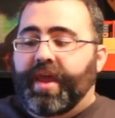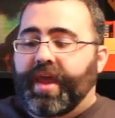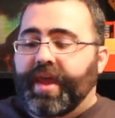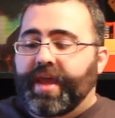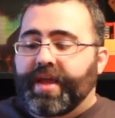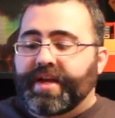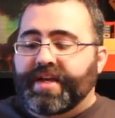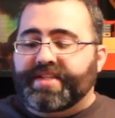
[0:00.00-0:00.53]

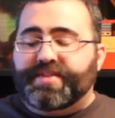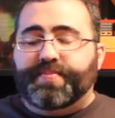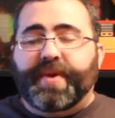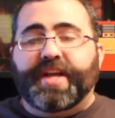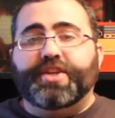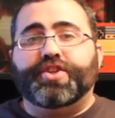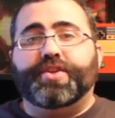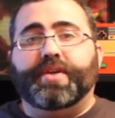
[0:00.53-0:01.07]
And
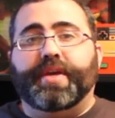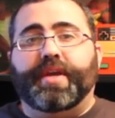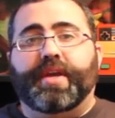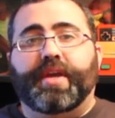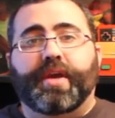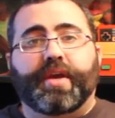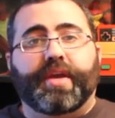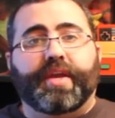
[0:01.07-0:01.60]

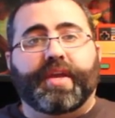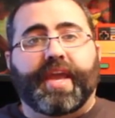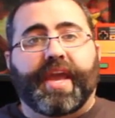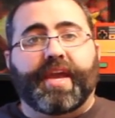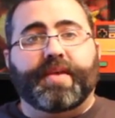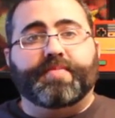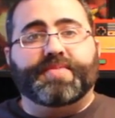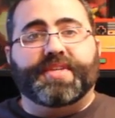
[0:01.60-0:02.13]
especially
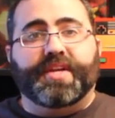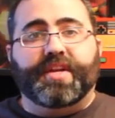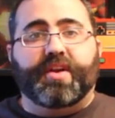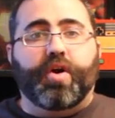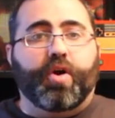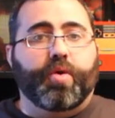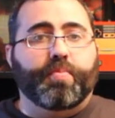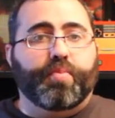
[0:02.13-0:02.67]
games in
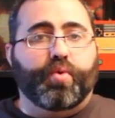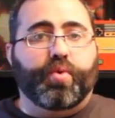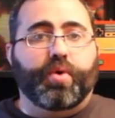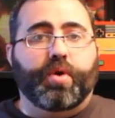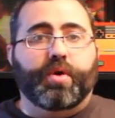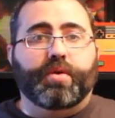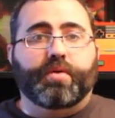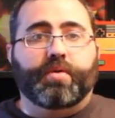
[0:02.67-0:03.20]

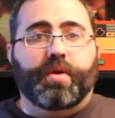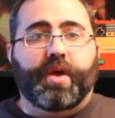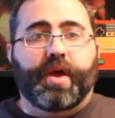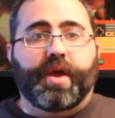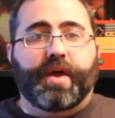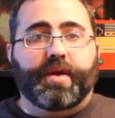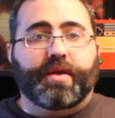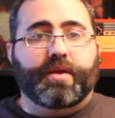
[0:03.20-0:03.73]
cardboard
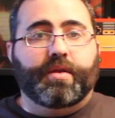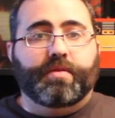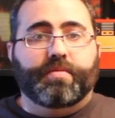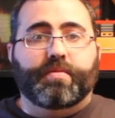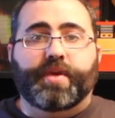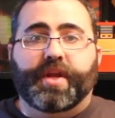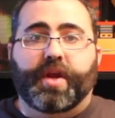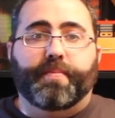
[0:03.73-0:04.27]
uh,
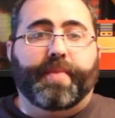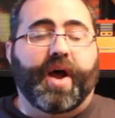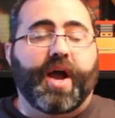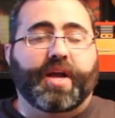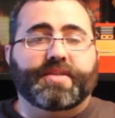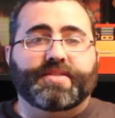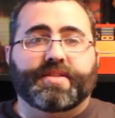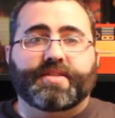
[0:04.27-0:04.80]
you know
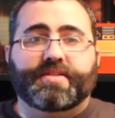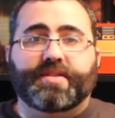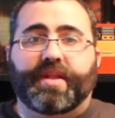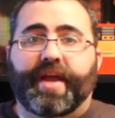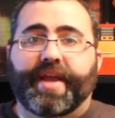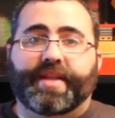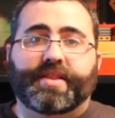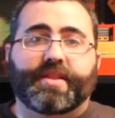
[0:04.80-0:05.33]
boxes
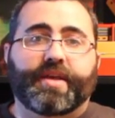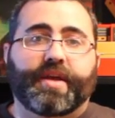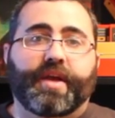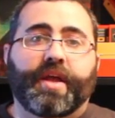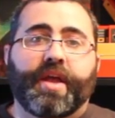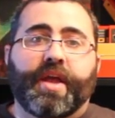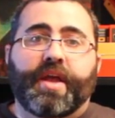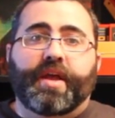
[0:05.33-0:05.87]
like
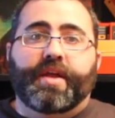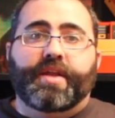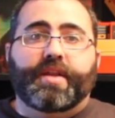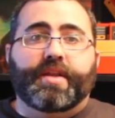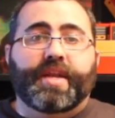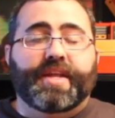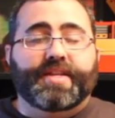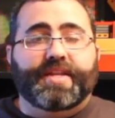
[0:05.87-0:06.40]
the
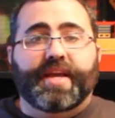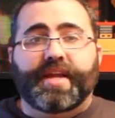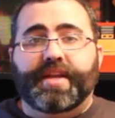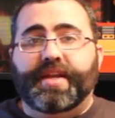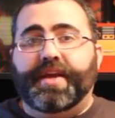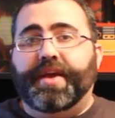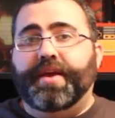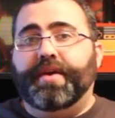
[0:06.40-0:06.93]

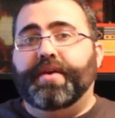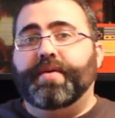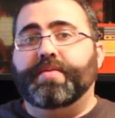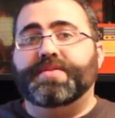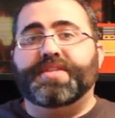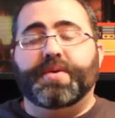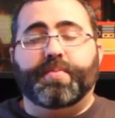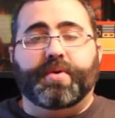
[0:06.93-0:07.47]

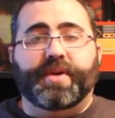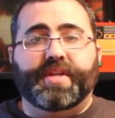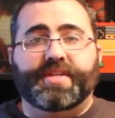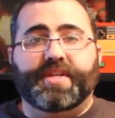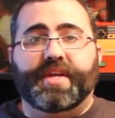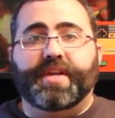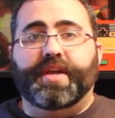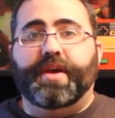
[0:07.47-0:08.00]
Nintendo, Super
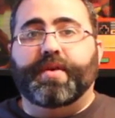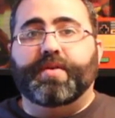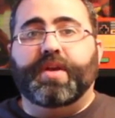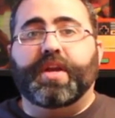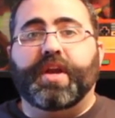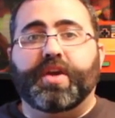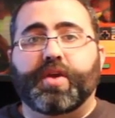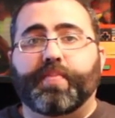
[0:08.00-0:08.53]
Nintendo.
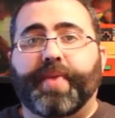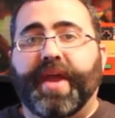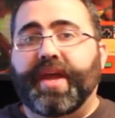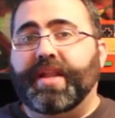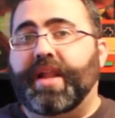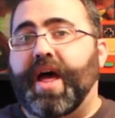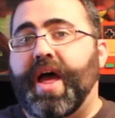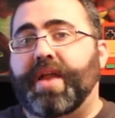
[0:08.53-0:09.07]
You know, you pay
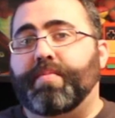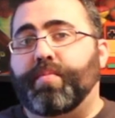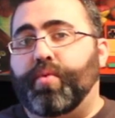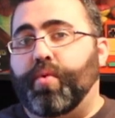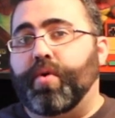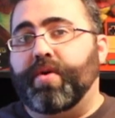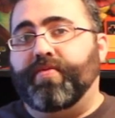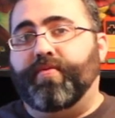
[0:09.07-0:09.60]
a lot
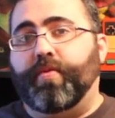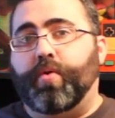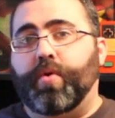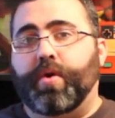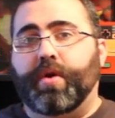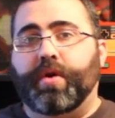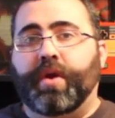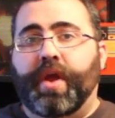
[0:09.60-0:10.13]
more
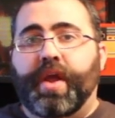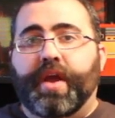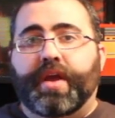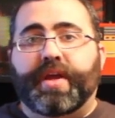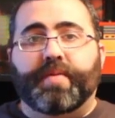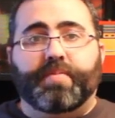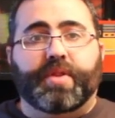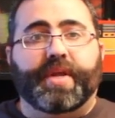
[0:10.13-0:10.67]
for
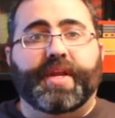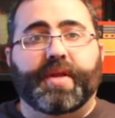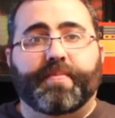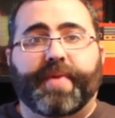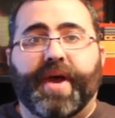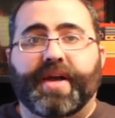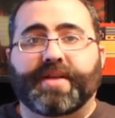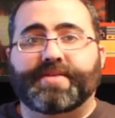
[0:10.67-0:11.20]
complete
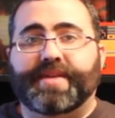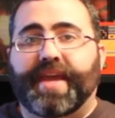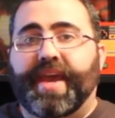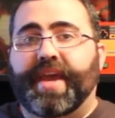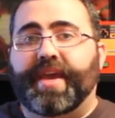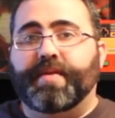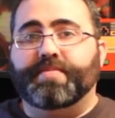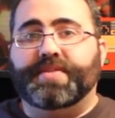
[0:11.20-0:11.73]
in-box
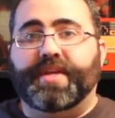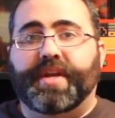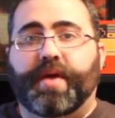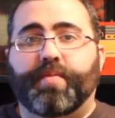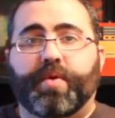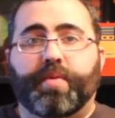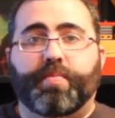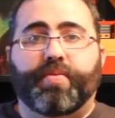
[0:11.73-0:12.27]
games, and I
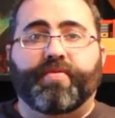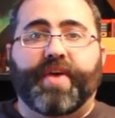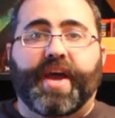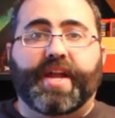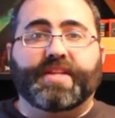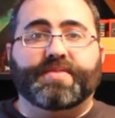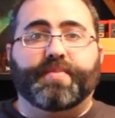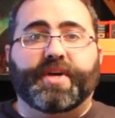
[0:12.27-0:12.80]
want to
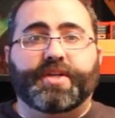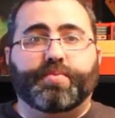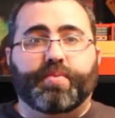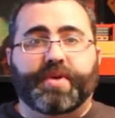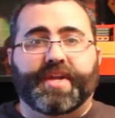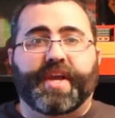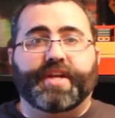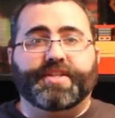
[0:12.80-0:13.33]
provide as much
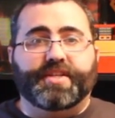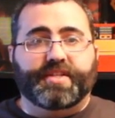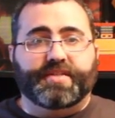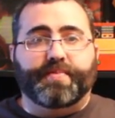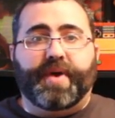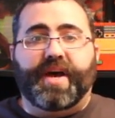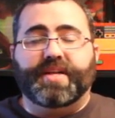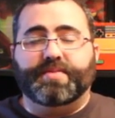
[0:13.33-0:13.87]
protection as
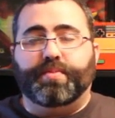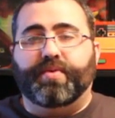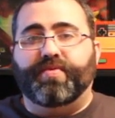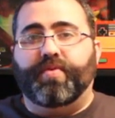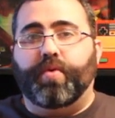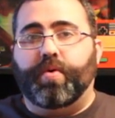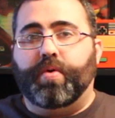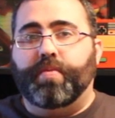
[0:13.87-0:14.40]
possible
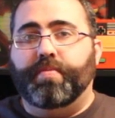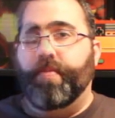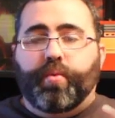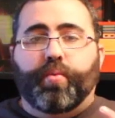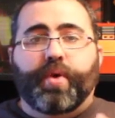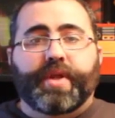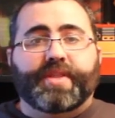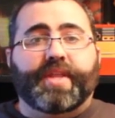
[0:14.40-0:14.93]
for them.
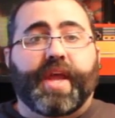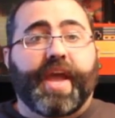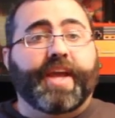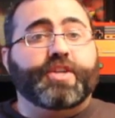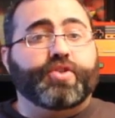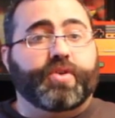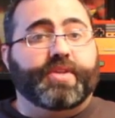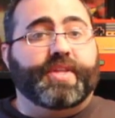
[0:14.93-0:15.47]
One
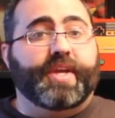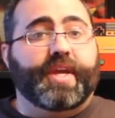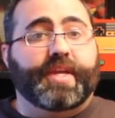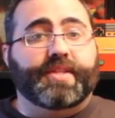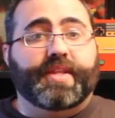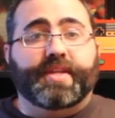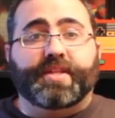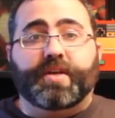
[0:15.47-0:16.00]
extra
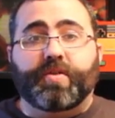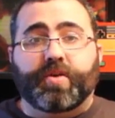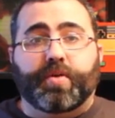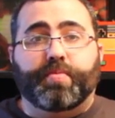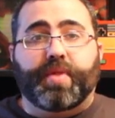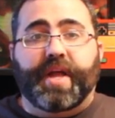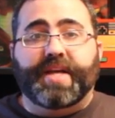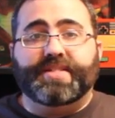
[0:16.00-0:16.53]
thing that the clear
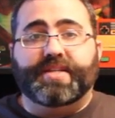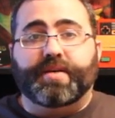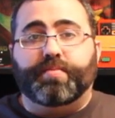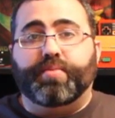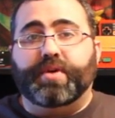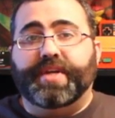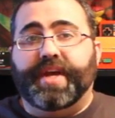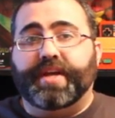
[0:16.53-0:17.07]
plastic
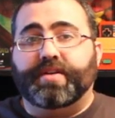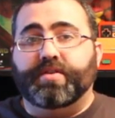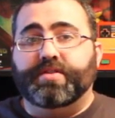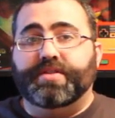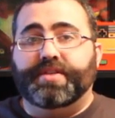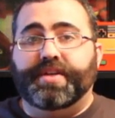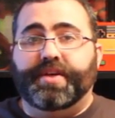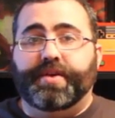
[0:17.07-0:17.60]

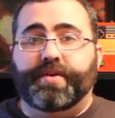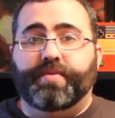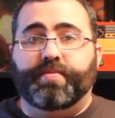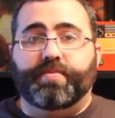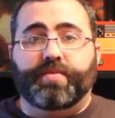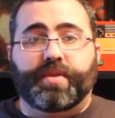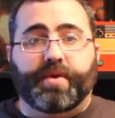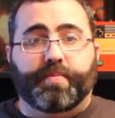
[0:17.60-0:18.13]
protectors do,
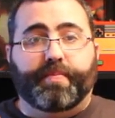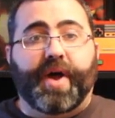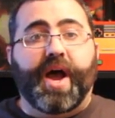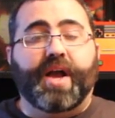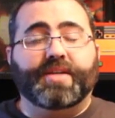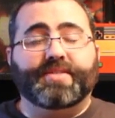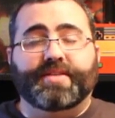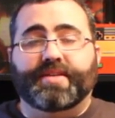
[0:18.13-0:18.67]
the
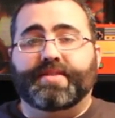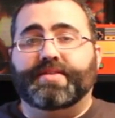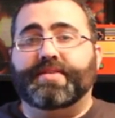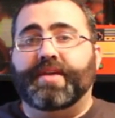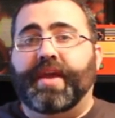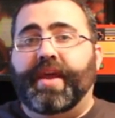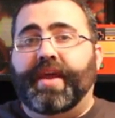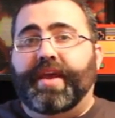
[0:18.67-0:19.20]

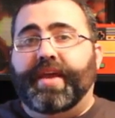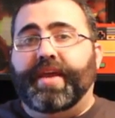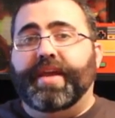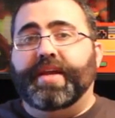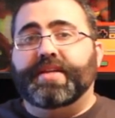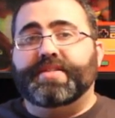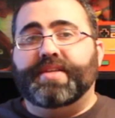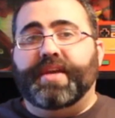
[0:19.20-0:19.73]
boxes,
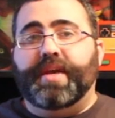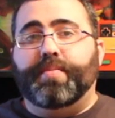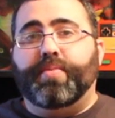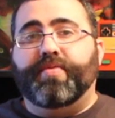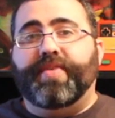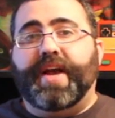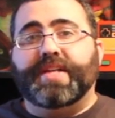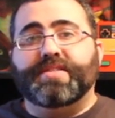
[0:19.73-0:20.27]
is it
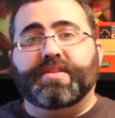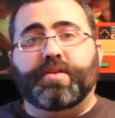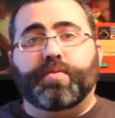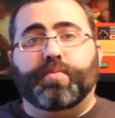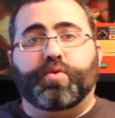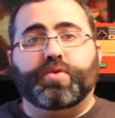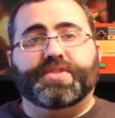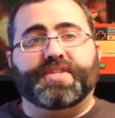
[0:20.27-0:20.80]
provides a
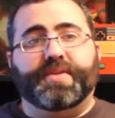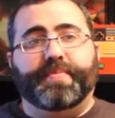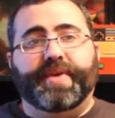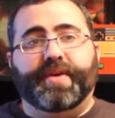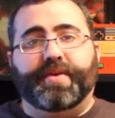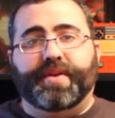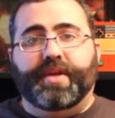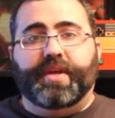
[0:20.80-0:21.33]
little more
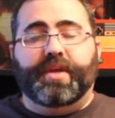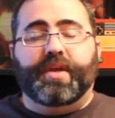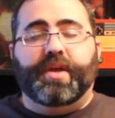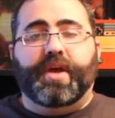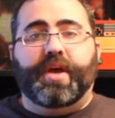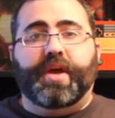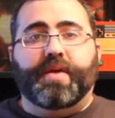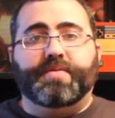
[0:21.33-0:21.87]
stability,
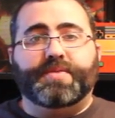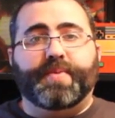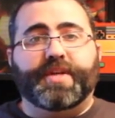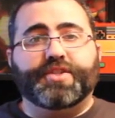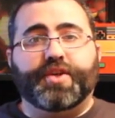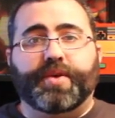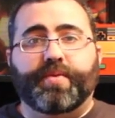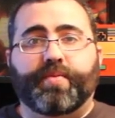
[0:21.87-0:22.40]
uh,
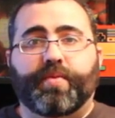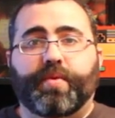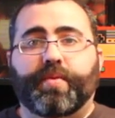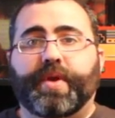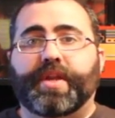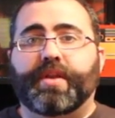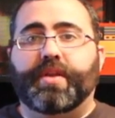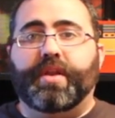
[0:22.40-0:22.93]
especially
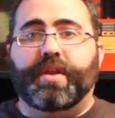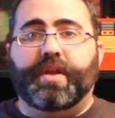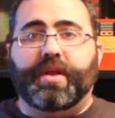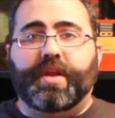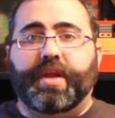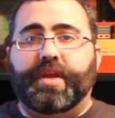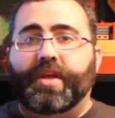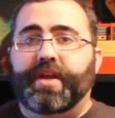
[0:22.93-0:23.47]
when
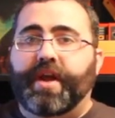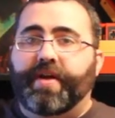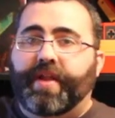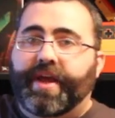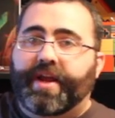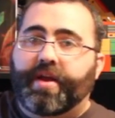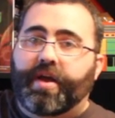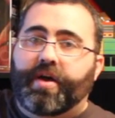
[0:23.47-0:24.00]
you know,
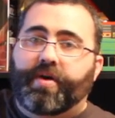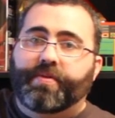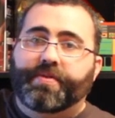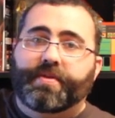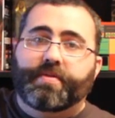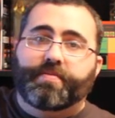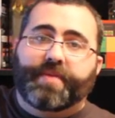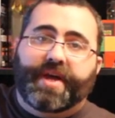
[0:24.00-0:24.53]
like
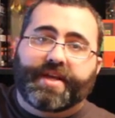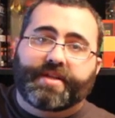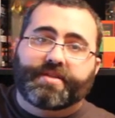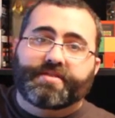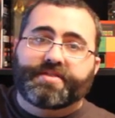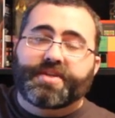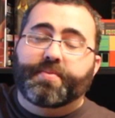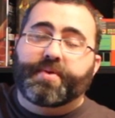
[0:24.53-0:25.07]
on my
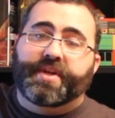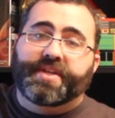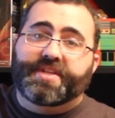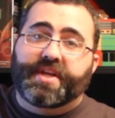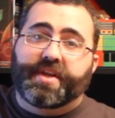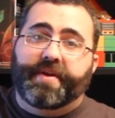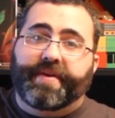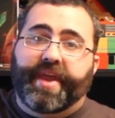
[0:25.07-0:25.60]
Super
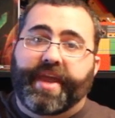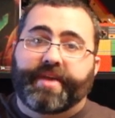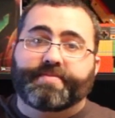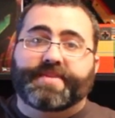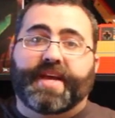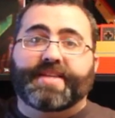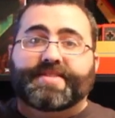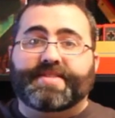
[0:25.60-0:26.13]
Nintendo
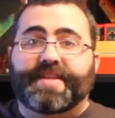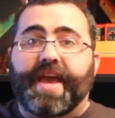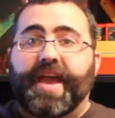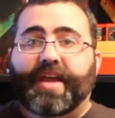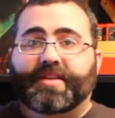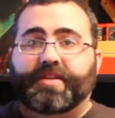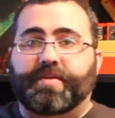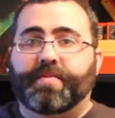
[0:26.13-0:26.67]
games, I
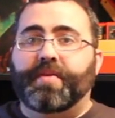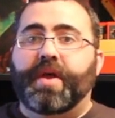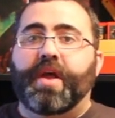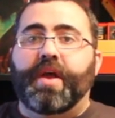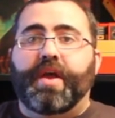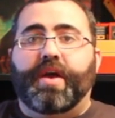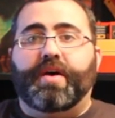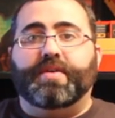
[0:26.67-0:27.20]
stack them
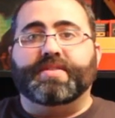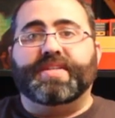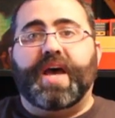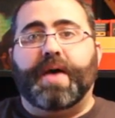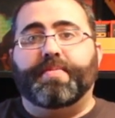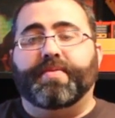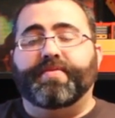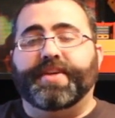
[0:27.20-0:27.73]
on
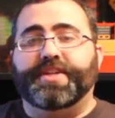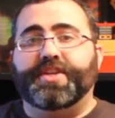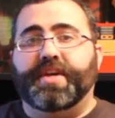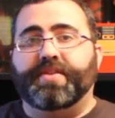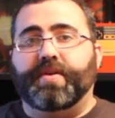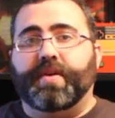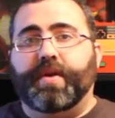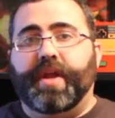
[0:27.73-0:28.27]
top of each
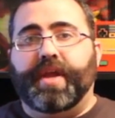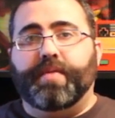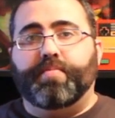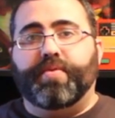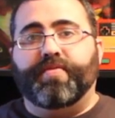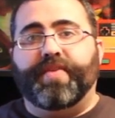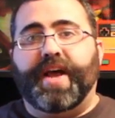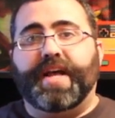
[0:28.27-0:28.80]
other. It
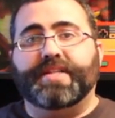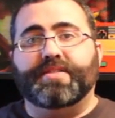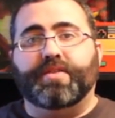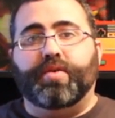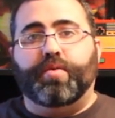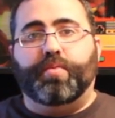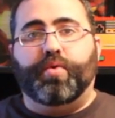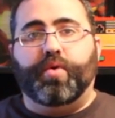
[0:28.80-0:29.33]
provides a
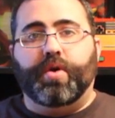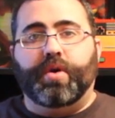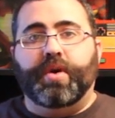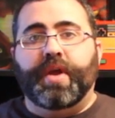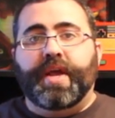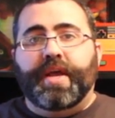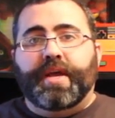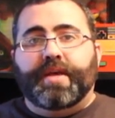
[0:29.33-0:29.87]
little more